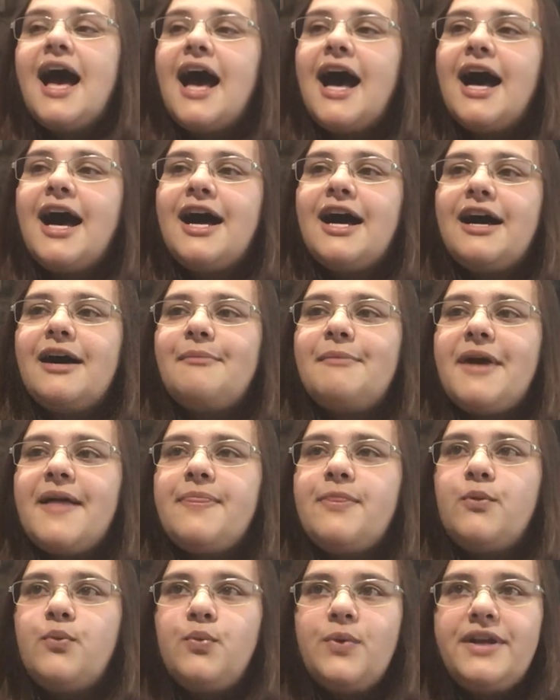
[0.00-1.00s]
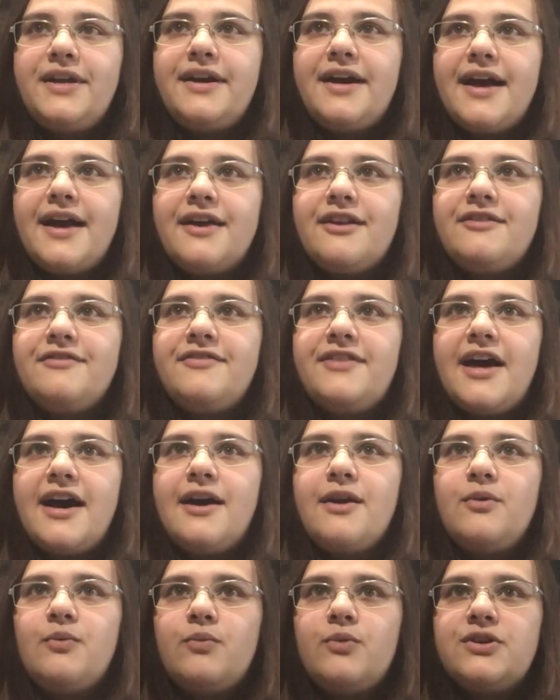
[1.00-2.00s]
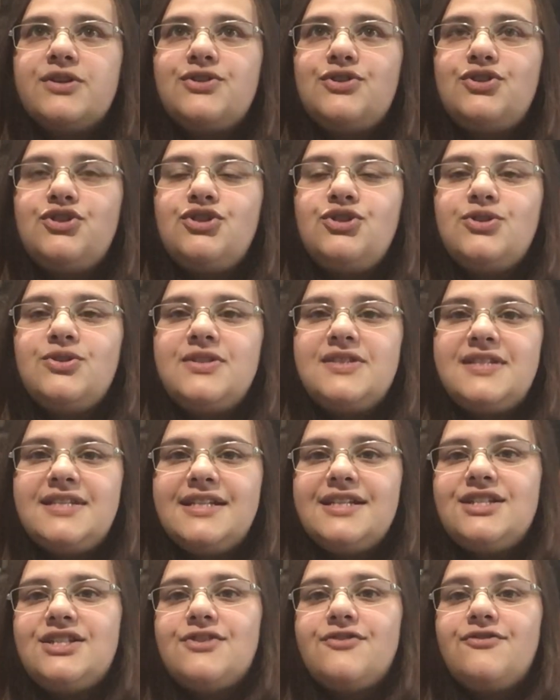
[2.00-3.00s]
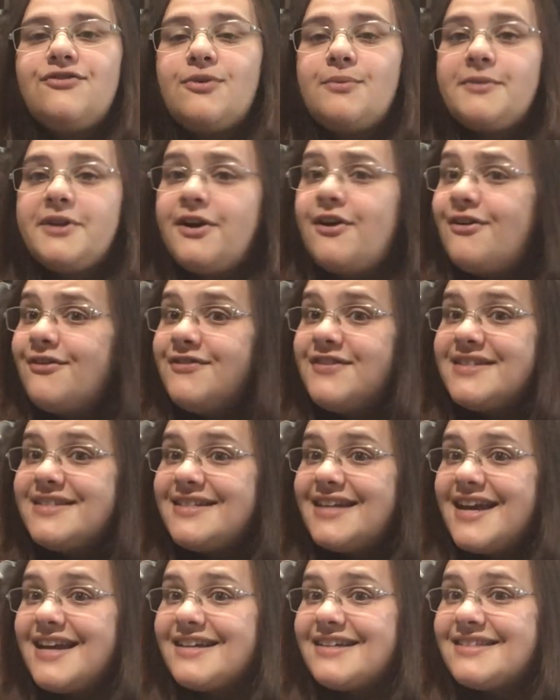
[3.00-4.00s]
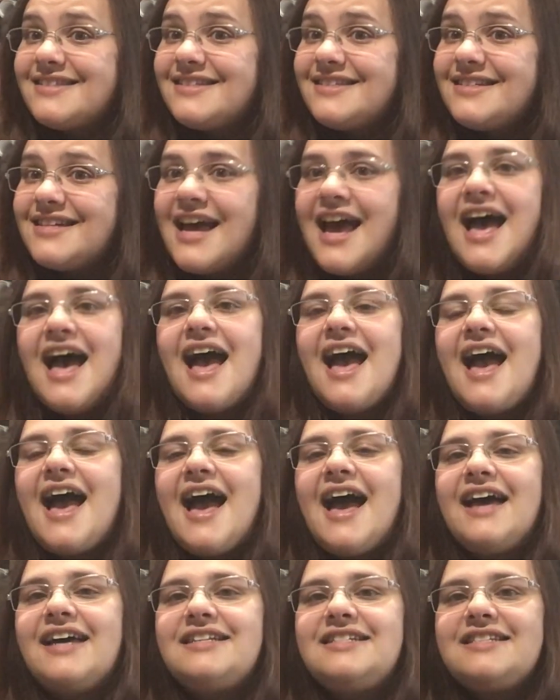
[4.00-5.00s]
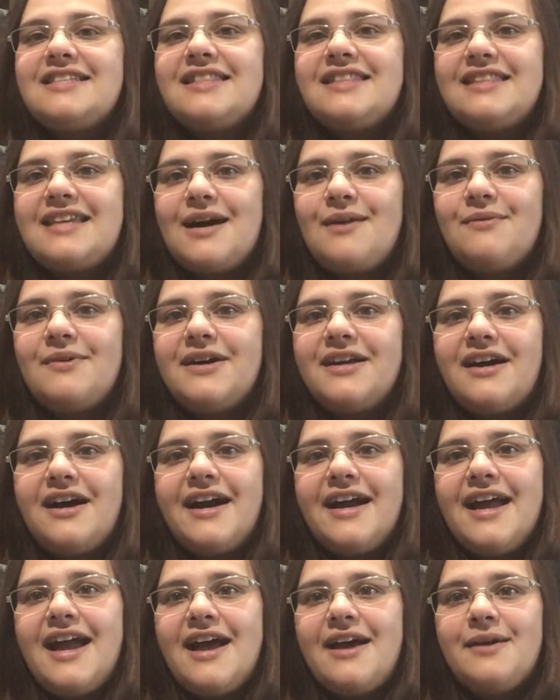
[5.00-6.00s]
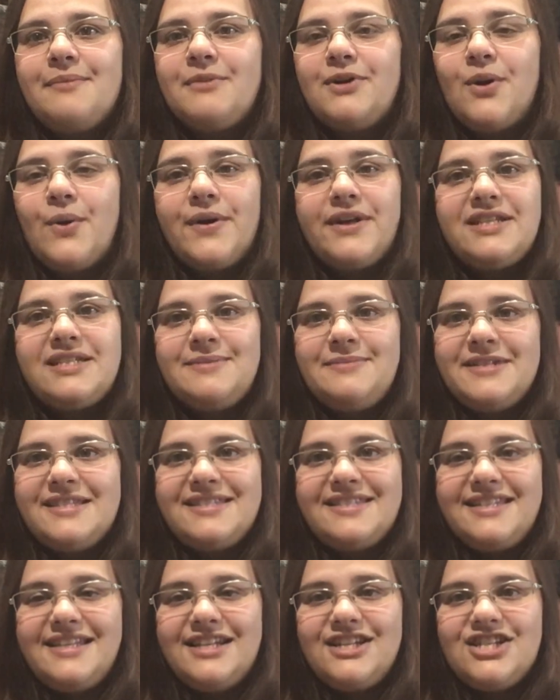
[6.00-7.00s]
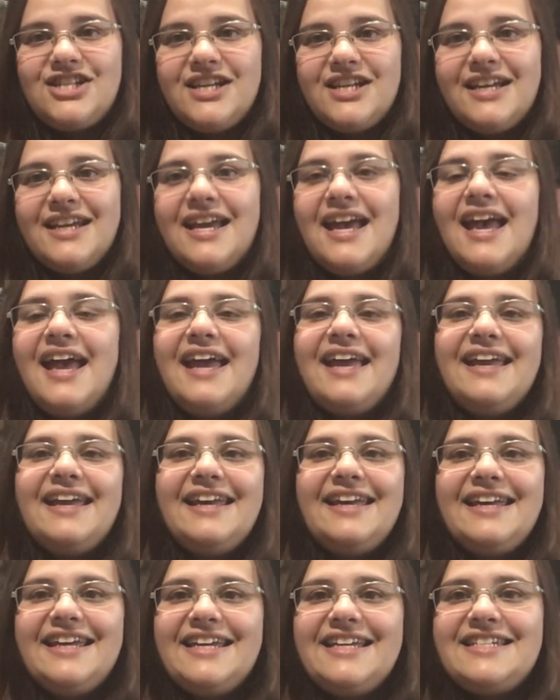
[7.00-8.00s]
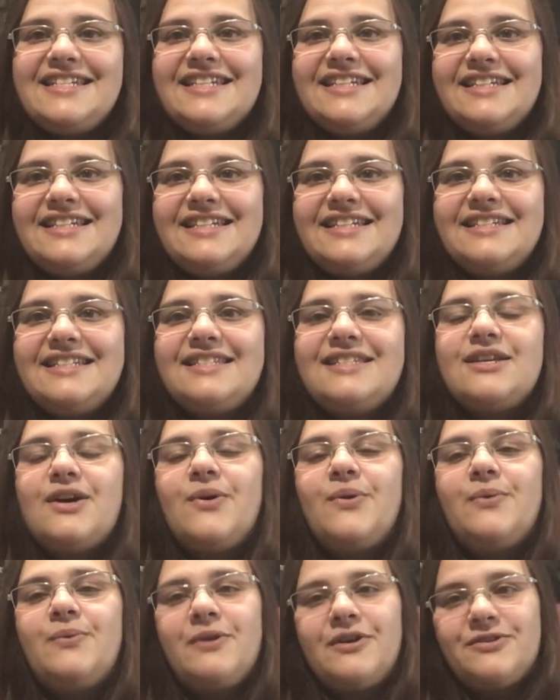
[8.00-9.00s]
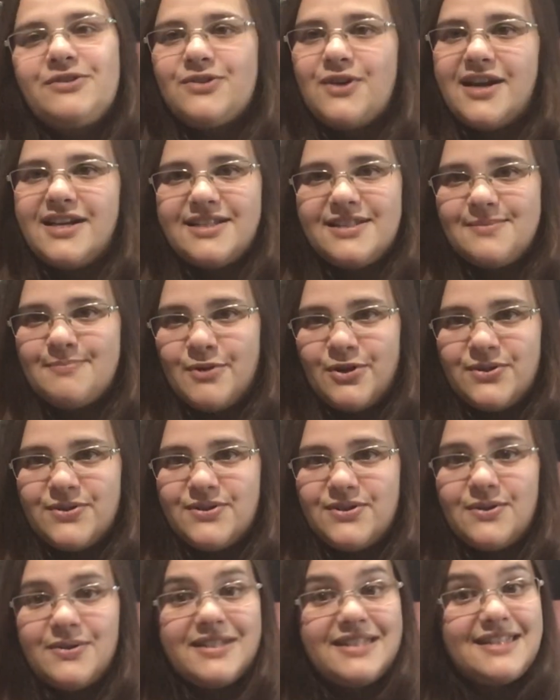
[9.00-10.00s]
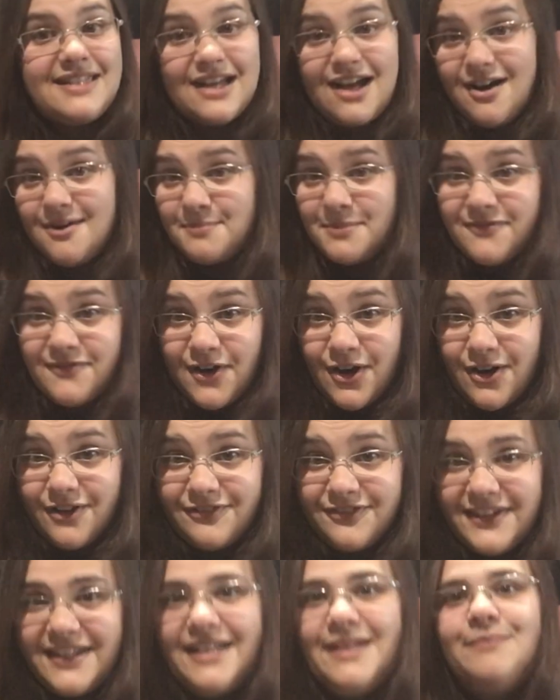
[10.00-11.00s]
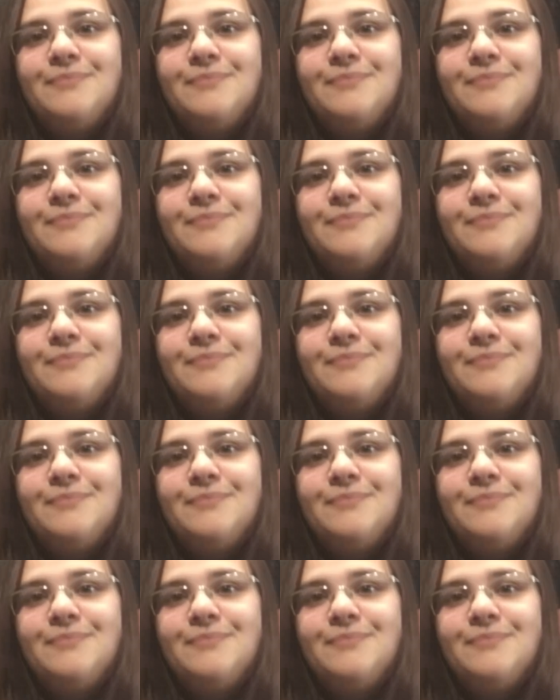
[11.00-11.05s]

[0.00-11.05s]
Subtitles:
And the winner out of that was to stitch from The Office next. And that one I am going to be stitching. It is World's Greatest Boss. So it's the cup of coffee,